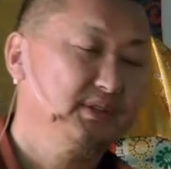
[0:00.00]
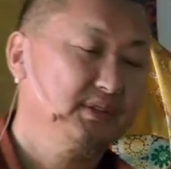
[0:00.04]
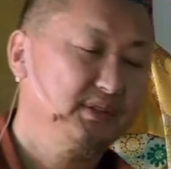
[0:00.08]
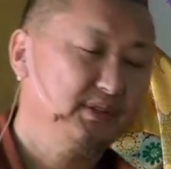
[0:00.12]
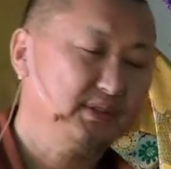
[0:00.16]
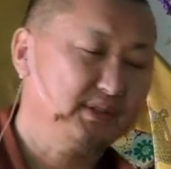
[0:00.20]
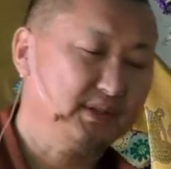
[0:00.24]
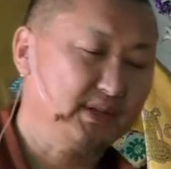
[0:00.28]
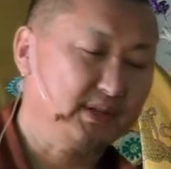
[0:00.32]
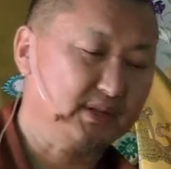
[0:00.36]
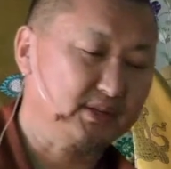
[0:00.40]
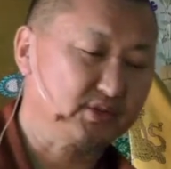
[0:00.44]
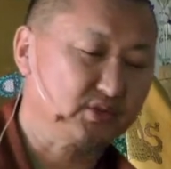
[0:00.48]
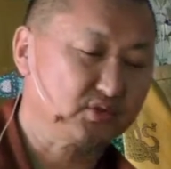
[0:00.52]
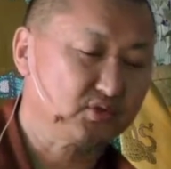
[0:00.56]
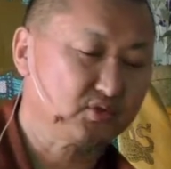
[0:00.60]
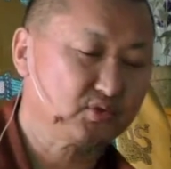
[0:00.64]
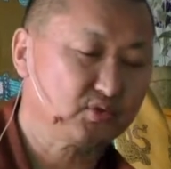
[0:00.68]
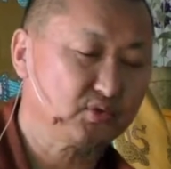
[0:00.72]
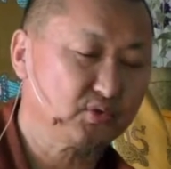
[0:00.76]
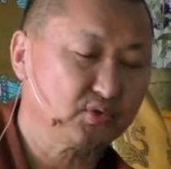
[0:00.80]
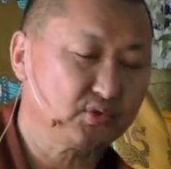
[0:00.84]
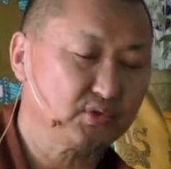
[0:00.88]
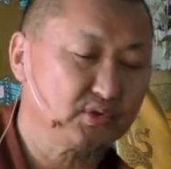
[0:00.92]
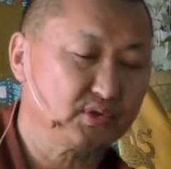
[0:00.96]
the
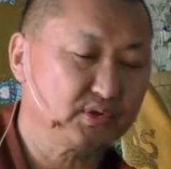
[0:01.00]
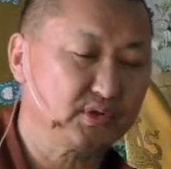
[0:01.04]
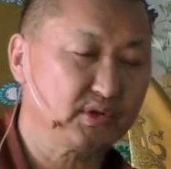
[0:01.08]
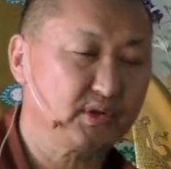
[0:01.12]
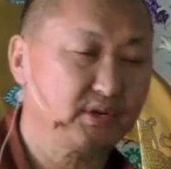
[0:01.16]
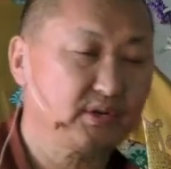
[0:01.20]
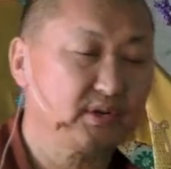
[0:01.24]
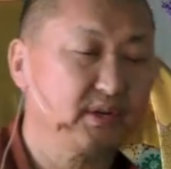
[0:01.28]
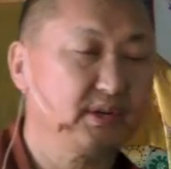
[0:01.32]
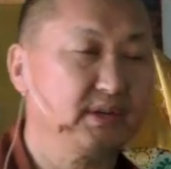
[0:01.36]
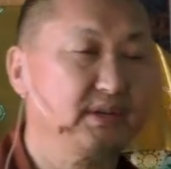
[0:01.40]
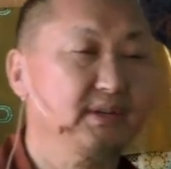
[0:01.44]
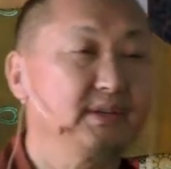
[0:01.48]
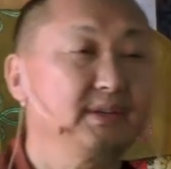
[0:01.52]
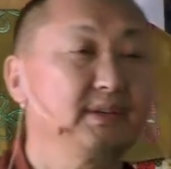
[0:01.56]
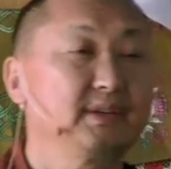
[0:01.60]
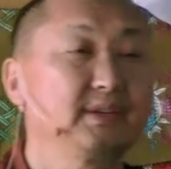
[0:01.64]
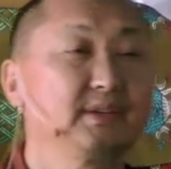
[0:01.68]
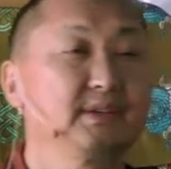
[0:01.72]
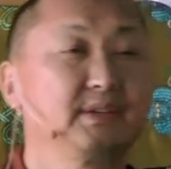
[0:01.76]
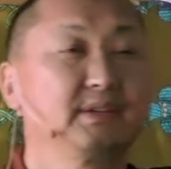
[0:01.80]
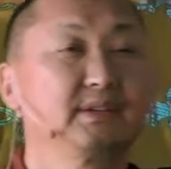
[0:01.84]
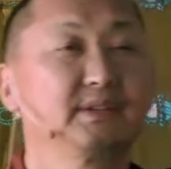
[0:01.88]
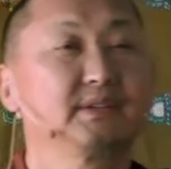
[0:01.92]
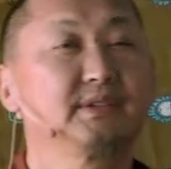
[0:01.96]
extraordinary,
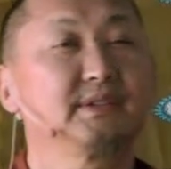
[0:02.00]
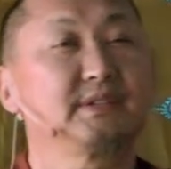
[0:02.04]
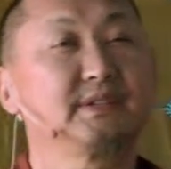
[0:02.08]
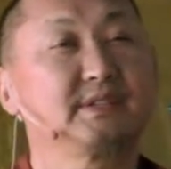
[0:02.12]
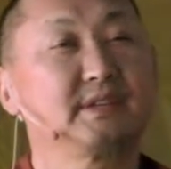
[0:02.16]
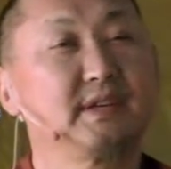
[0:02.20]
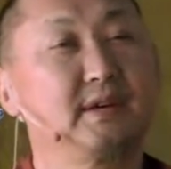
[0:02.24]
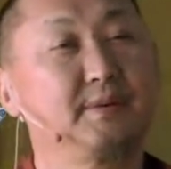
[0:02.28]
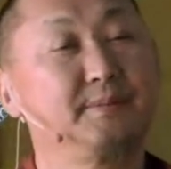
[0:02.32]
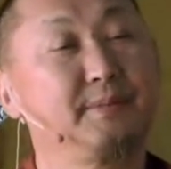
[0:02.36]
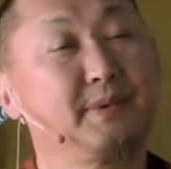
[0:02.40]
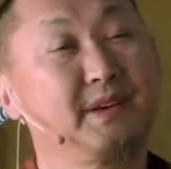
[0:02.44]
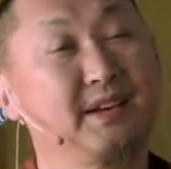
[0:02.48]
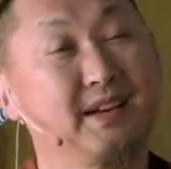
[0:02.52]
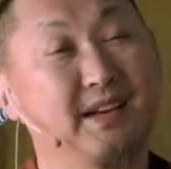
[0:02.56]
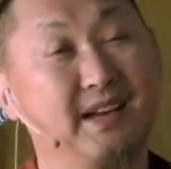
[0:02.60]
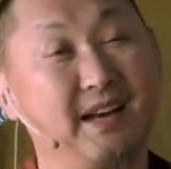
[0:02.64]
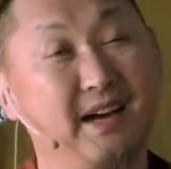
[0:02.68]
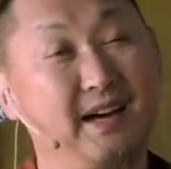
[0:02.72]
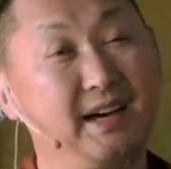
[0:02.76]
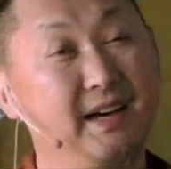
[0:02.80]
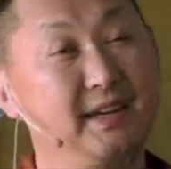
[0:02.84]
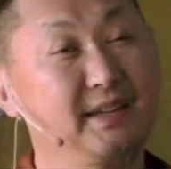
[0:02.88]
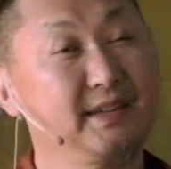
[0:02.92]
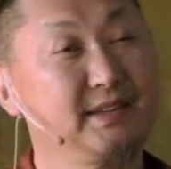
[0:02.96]
some
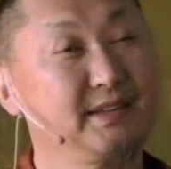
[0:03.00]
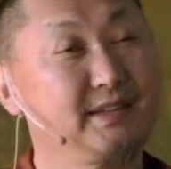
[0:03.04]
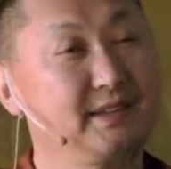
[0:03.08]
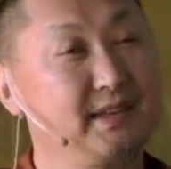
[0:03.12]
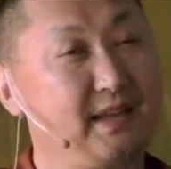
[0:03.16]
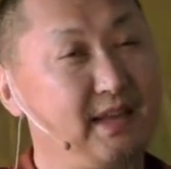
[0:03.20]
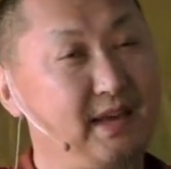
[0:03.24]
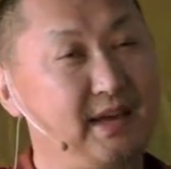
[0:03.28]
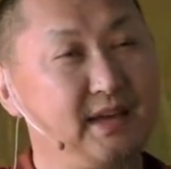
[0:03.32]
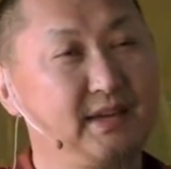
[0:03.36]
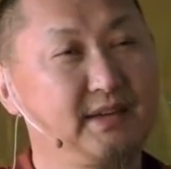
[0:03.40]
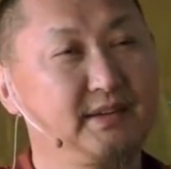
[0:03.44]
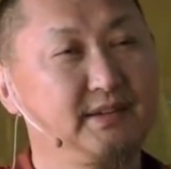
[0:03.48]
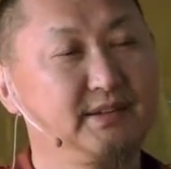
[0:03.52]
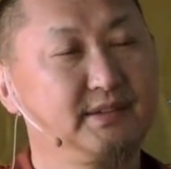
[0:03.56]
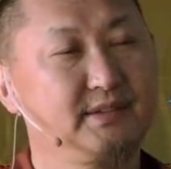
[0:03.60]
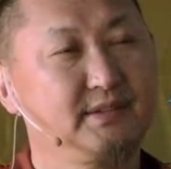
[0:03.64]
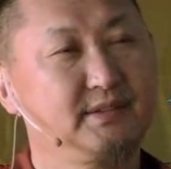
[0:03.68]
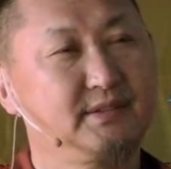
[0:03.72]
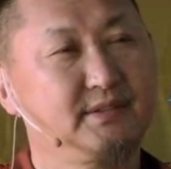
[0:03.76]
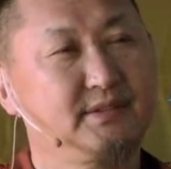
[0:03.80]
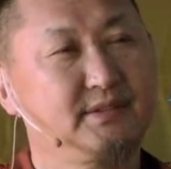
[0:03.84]
guideline.